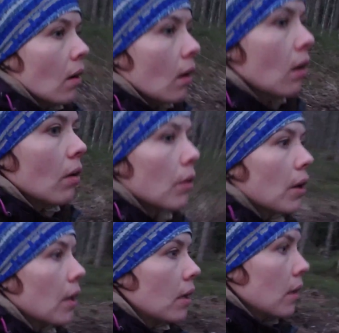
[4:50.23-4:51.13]
Oh,
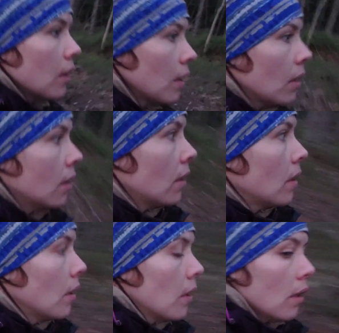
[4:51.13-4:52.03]

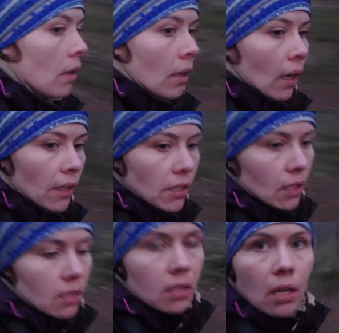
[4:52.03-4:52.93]
I
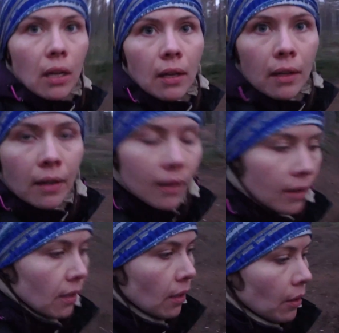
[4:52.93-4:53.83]
just
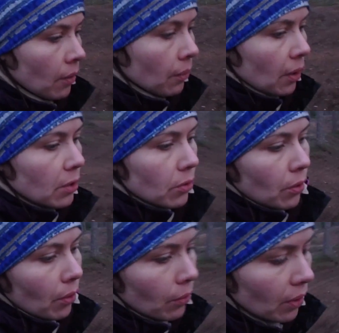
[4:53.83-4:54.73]
want to
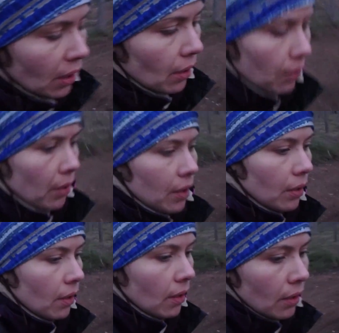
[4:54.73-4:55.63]
go there
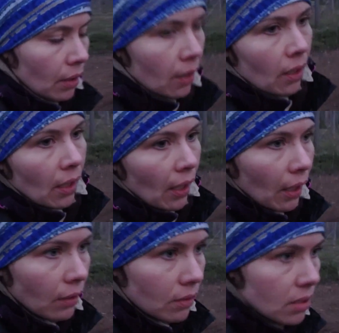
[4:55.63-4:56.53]

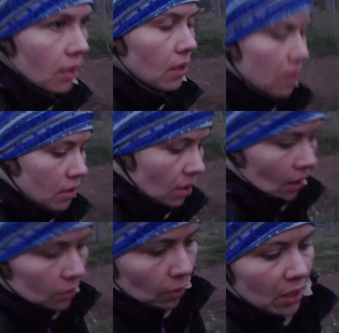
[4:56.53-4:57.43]
and sit
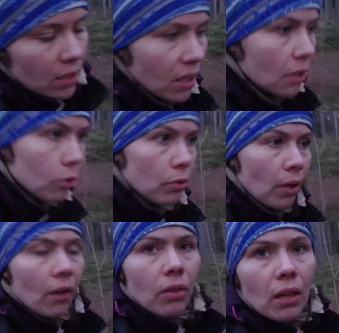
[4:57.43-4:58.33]
and rest and do
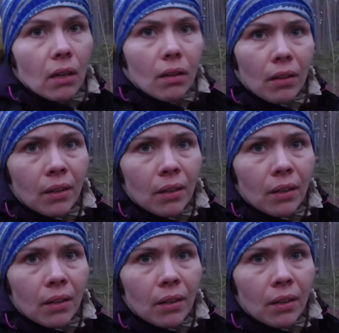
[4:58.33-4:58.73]
nothing.